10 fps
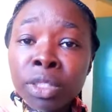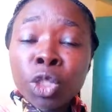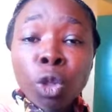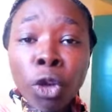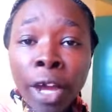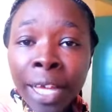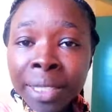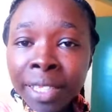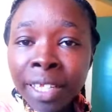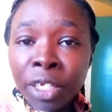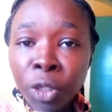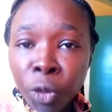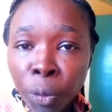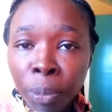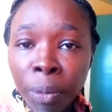so long as they
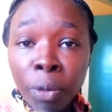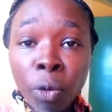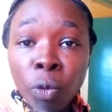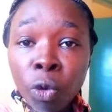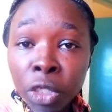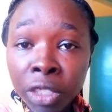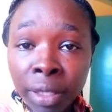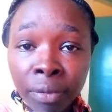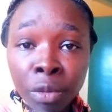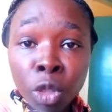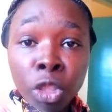know people watch the video,